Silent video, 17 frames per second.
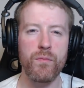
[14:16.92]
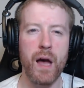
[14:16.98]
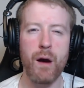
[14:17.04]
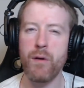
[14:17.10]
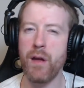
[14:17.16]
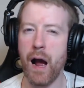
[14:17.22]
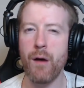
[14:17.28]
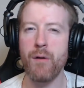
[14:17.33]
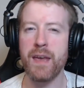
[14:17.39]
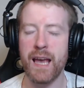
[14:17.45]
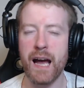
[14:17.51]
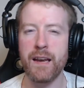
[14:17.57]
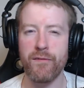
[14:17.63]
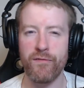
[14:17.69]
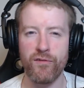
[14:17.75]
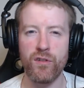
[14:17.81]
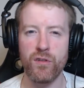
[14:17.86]
how you
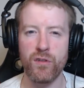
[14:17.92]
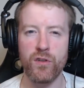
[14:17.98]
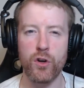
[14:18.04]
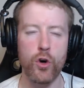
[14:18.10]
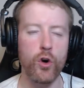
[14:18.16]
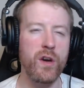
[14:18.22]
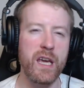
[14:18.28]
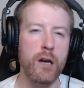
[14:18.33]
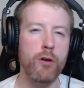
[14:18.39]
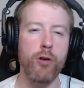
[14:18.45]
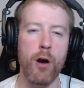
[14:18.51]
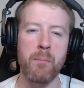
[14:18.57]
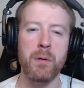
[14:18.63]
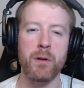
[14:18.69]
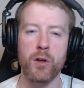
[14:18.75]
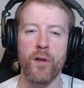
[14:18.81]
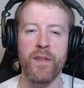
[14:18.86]
kind of, the cookie
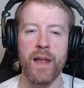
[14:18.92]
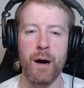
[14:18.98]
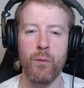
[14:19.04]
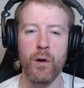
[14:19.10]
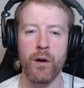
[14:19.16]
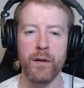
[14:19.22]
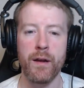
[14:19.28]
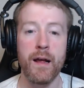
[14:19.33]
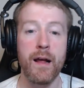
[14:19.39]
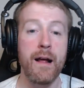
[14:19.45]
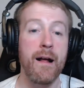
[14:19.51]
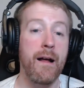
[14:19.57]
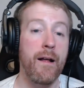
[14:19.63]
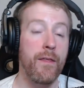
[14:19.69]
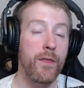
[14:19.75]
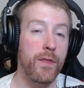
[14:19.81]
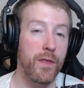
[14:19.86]
crumbled on that one.
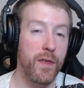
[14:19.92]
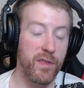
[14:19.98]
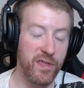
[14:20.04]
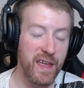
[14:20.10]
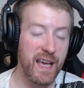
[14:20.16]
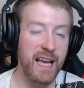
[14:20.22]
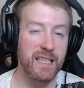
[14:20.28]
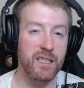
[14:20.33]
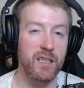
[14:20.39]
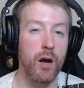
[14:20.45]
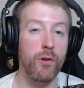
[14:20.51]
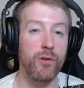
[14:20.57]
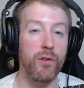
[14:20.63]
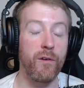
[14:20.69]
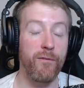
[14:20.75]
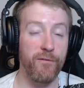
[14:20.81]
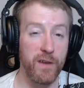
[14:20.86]
The thing is, though,
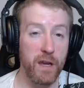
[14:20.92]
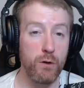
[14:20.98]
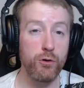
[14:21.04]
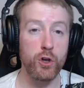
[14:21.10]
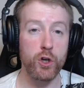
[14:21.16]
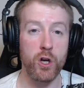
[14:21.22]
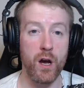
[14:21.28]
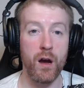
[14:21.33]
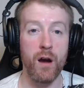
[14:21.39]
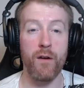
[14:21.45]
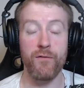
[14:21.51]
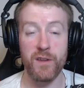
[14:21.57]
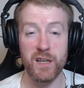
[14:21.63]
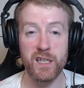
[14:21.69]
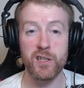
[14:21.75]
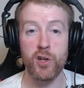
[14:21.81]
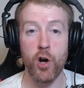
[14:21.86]
the future of
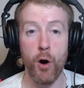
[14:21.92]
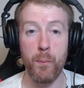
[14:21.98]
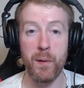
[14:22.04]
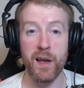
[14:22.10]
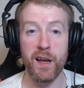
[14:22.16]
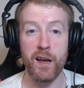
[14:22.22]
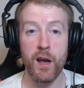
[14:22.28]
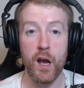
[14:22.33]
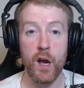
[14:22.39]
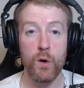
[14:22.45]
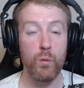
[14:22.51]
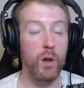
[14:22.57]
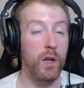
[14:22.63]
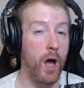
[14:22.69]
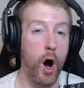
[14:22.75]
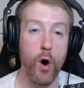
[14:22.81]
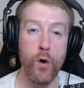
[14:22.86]
this topic
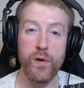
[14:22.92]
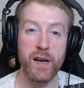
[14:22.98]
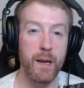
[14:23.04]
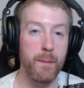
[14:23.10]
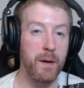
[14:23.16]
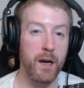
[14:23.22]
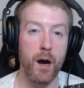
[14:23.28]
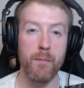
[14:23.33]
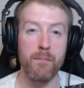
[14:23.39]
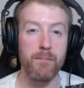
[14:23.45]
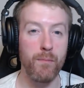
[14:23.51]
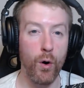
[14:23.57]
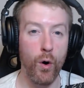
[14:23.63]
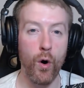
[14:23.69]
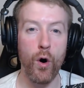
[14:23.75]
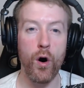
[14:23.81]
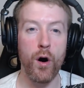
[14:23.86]
will only become
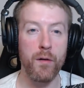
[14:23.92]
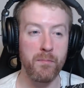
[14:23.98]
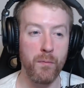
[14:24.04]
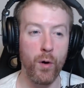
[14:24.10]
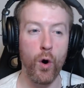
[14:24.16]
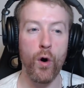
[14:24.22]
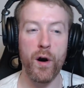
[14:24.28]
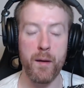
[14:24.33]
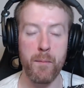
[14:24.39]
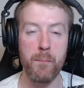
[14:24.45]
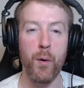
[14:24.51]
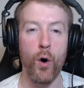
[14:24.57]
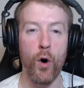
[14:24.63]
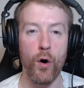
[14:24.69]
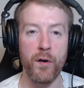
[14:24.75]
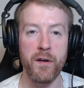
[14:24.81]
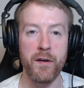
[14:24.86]
more and more
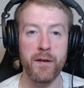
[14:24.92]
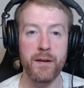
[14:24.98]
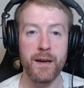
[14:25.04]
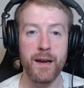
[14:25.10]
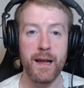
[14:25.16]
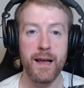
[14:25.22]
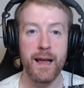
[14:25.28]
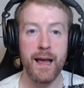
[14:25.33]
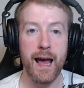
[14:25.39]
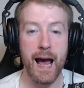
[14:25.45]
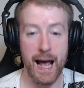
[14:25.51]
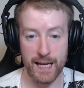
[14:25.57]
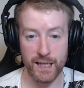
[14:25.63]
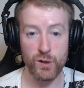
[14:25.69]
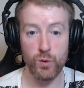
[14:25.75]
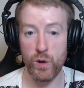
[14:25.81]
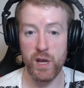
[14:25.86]
important
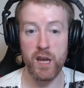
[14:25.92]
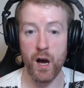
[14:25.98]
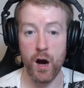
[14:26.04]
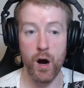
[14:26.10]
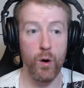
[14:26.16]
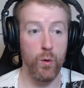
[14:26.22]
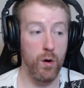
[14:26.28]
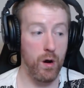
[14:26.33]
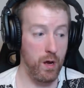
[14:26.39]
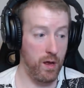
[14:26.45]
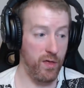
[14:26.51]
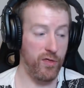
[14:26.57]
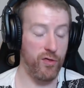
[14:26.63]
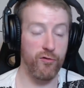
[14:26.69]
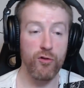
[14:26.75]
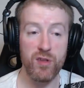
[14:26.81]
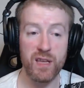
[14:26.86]
as we go
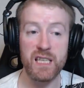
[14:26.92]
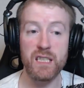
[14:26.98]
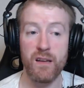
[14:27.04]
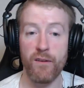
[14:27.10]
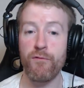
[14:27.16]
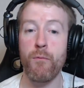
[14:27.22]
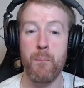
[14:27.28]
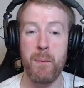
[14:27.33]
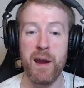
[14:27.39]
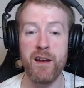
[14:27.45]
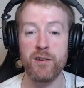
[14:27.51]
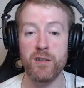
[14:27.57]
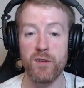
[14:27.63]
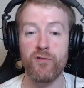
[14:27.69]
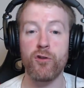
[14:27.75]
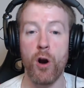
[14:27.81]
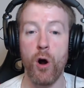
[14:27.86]
through these different
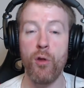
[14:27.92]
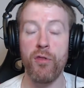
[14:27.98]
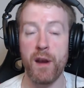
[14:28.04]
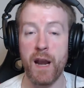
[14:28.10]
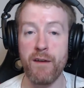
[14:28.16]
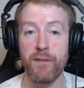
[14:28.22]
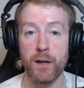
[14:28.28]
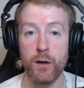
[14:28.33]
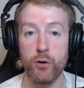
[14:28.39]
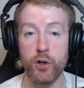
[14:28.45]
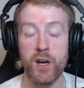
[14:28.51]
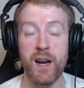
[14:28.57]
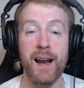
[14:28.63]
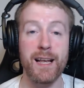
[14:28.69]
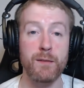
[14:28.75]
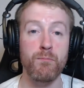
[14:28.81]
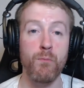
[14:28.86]
periods of growth and evolution,
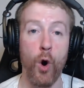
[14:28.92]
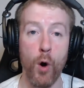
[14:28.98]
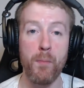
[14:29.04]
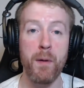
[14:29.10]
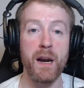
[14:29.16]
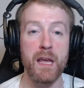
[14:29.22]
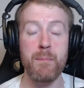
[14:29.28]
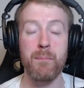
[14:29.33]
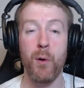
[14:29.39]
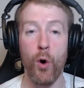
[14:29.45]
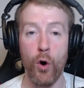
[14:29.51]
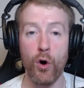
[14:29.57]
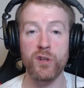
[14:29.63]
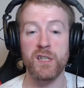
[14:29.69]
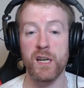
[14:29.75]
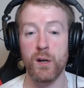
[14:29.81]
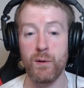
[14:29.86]
and as more money
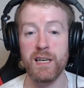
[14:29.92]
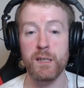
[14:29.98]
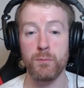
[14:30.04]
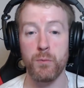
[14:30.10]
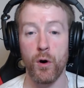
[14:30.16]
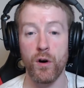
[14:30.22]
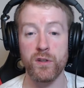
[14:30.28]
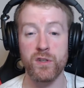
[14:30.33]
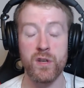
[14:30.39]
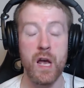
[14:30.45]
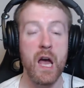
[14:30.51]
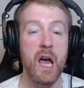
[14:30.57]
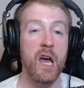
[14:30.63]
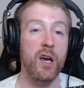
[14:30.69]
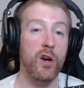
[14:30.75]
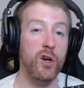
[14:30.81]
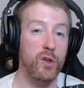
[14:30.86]
pours into esports.
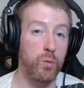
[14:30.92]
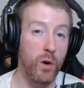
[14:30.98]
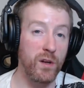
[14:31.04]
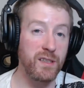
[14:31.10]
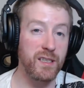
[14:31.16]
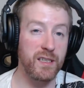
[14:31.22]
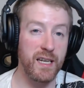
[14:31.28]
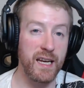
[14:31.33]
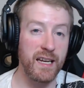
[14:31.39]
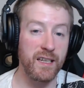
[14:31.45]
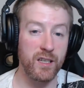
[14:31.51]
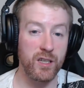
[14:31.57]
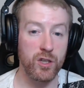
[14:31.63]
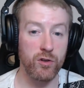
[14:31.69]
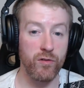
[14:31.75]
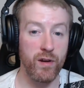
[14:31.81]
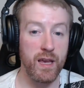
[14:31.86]
Because once the
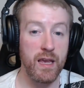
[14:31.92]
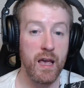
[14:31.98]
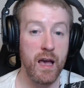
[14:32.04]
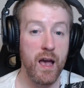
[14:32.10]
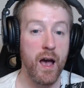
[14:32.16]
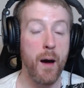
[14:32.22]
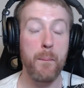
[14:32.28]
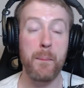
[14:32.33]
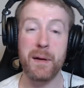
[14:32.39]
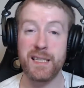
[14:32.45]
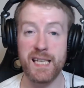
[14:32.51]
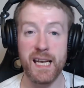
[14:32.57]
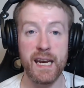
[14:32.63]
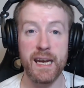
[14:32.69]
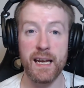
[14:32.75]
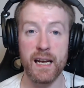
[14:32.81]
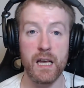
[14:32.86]
industry, and
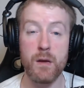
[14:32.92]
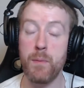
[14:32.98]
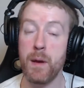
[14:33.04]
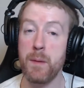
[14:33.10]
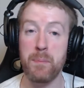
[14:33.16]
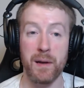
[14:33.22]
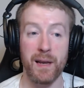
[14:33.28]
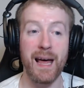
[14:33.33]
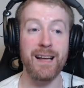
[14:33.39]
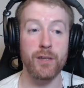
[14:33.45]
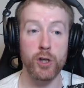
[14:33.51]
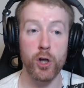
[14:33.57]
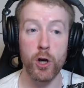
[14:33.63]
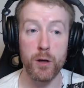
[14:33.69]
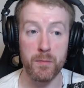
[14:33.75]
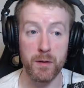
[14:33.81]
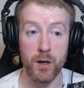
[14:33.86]
particularly people like
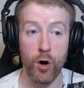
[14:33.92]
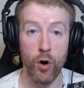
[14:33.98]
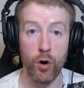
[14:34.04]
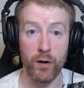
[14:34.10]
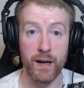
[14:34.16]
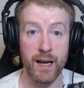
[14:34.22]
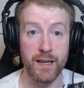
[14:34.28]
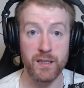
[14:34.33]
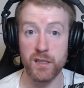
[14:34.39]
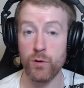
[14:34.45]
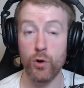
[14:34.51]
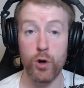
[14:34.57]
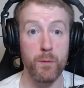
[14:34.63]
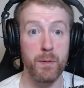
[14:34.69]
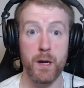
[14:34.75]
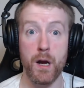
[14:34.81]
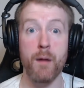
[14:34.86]
tournament organizers who
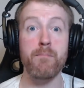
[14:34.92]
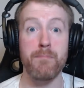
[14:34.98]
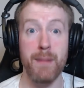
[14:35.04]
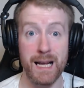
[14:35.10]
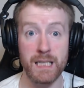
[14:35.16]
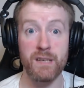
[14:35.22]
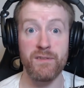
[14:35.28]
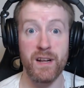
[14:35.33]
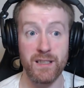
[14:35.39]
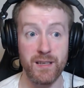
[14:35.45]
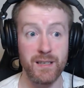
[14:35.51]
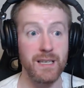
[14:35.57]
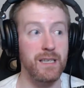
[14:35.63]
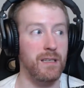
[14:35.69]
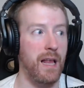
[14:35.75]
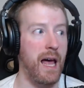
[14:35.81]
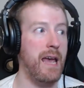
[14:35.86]
could become massive
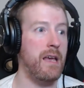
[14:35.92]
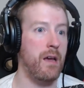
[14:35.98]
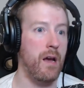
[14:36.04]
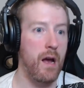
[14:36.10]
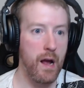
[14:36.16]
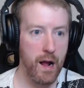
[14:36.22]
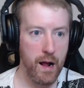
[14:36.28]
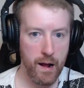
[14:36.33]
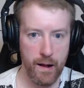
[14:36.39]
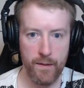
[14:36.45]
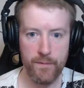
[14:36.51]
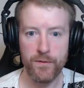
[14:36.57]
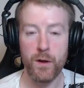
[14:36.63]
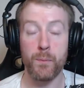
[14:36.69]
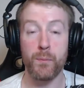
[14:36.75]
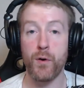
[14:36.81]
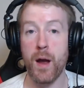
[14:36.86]
entities like
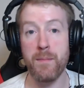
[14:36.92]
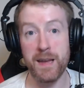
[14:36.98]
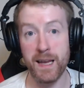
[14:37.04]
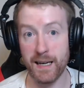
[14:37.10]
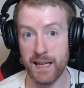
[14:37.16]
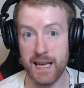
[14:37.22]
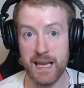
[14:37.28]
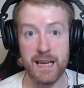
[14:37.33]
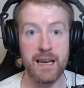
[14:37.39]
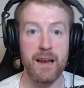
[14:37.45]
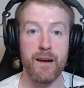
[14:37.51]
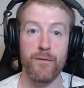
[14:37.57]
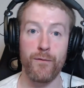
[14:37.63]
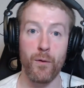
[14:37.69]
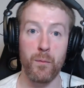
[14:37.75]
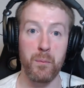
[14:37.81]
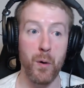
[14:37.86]
the Premier League in
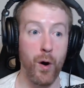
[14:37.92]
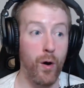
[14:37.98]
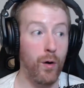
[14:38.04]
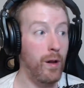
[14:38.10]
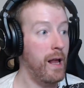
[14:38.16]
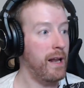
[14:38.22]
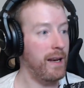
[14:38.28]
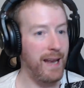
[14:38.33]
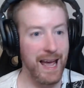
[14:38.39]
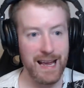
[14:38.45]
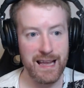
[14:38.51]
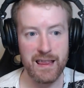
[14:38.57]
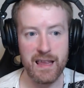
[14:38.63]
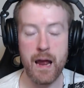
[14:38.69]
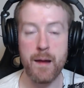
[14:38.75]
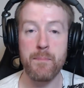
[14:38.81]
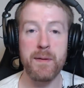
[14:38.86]
football, like
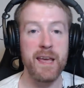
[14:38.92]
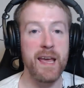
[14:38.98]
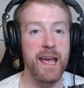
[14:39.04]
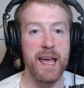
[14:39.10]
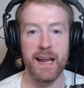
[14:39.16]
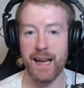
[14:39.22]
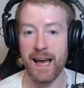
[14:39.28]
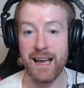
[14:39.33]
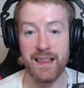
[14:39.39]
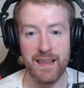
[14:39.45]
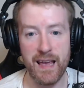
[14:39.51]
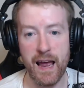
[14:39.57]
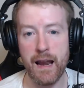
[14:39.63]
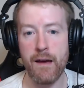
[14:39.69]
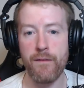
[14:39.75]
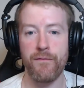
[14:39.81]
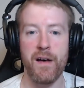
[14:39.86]
the NBA, like the
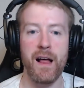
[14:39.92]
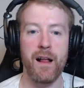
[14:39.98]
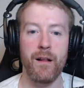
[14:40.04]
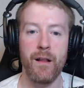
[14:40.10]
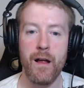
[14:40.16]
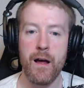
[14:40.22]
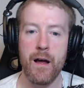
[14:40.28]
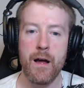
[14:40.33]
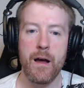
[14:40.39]
NFL,